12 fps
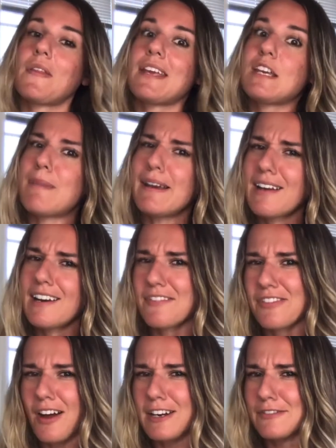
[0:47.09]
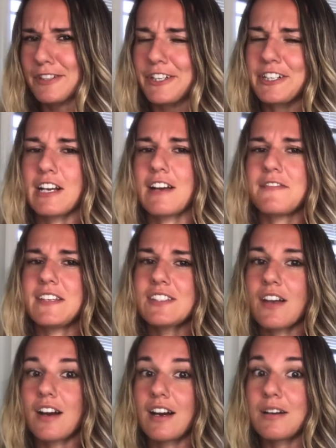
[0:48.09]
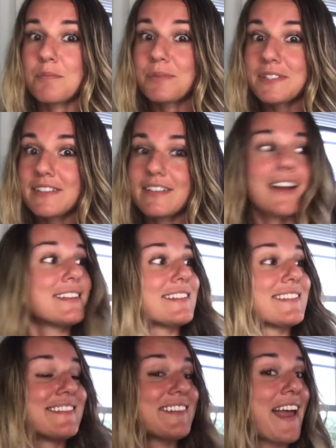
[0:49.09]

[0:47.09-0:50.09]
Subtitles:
that you might not have thought of or heard of. These are Brazil nuts.